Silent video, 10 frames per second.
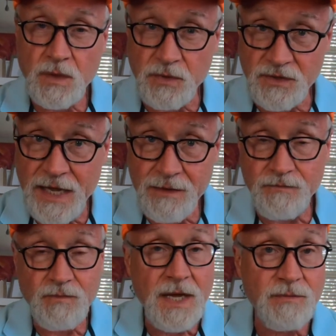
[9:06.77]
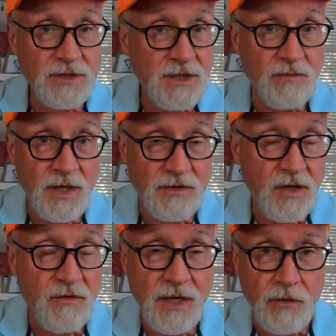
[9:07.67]
But that machine right
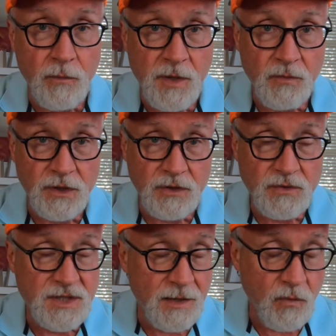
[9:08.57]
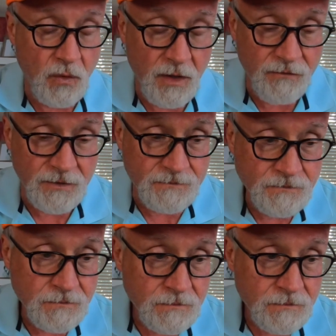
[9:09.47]
there, I've got to remember to use that more often.